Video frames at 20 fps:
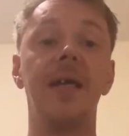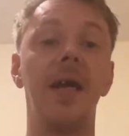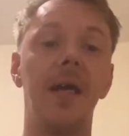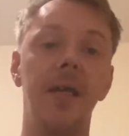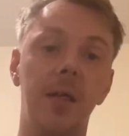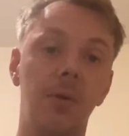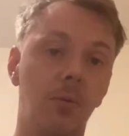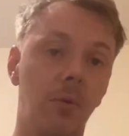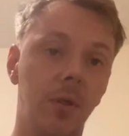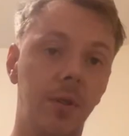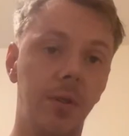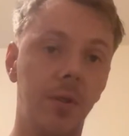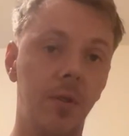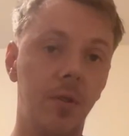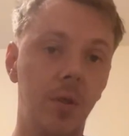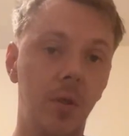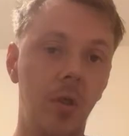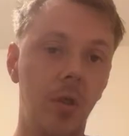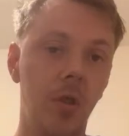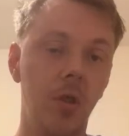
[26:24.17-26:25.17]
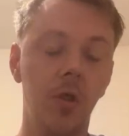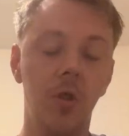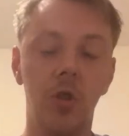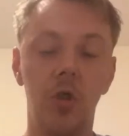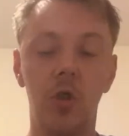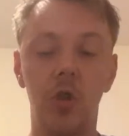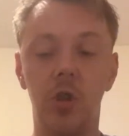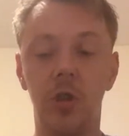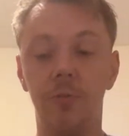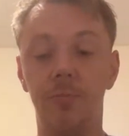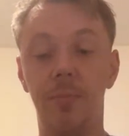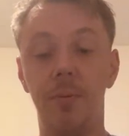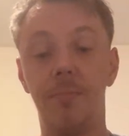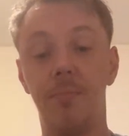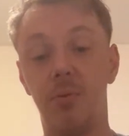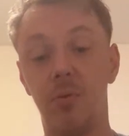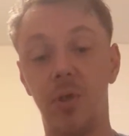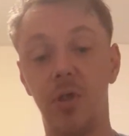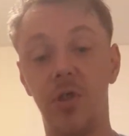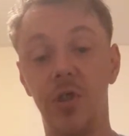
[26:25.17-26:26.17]
anyone should be
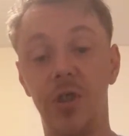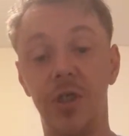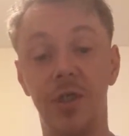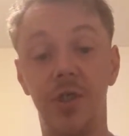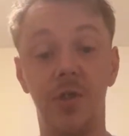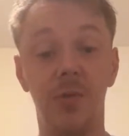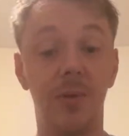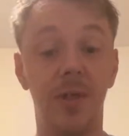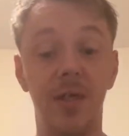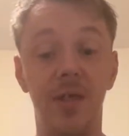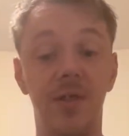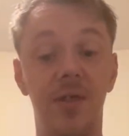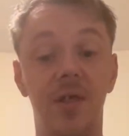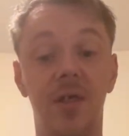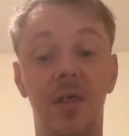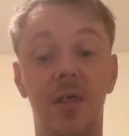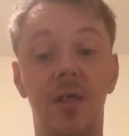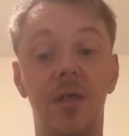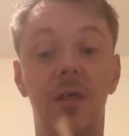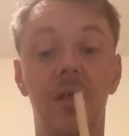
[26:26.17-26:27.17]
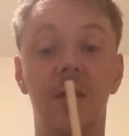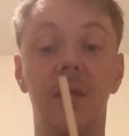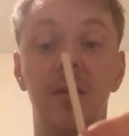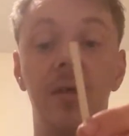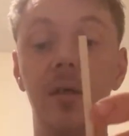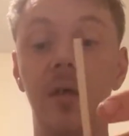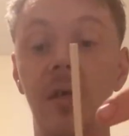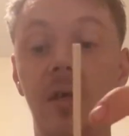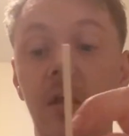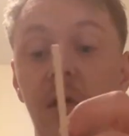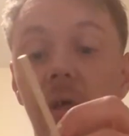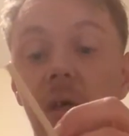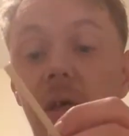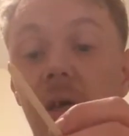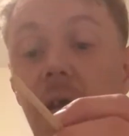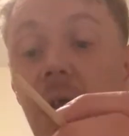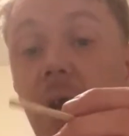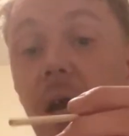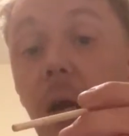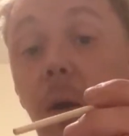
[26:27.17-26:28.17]
pressured into anything.
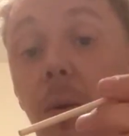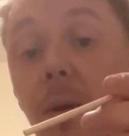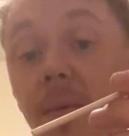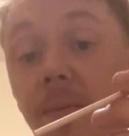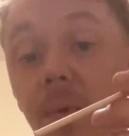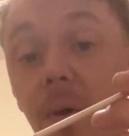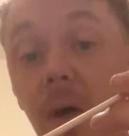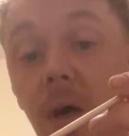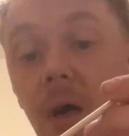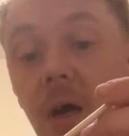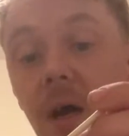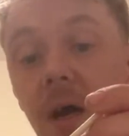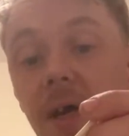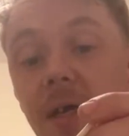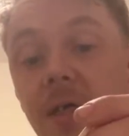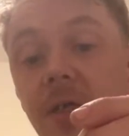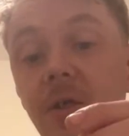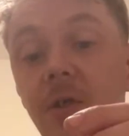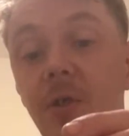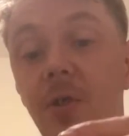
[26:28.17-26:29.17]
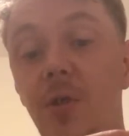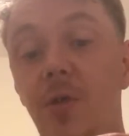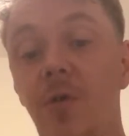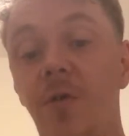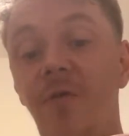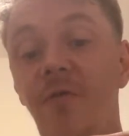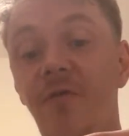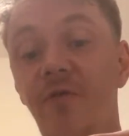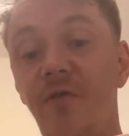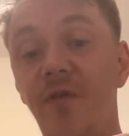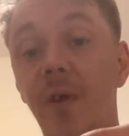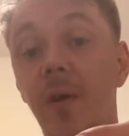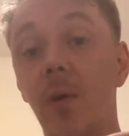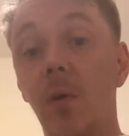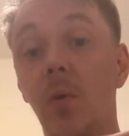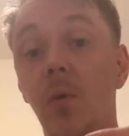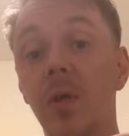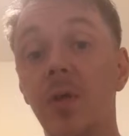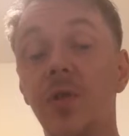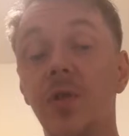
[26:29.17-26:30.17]
However, I do
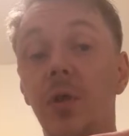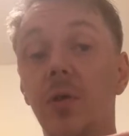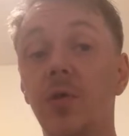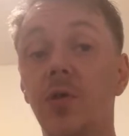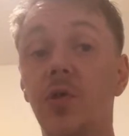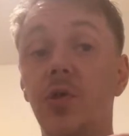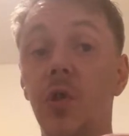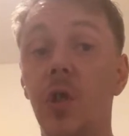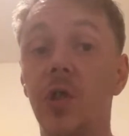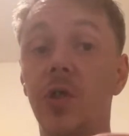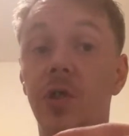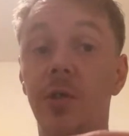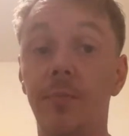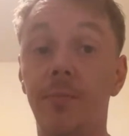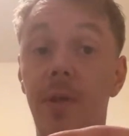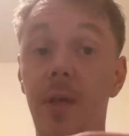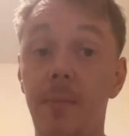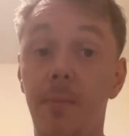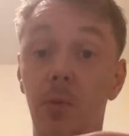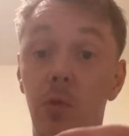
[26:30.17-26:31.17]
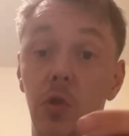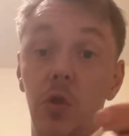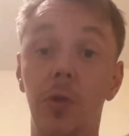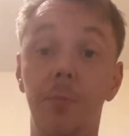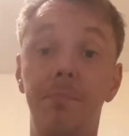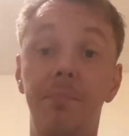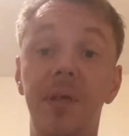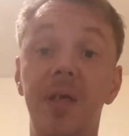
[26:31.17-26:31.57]
feel as though certain people should be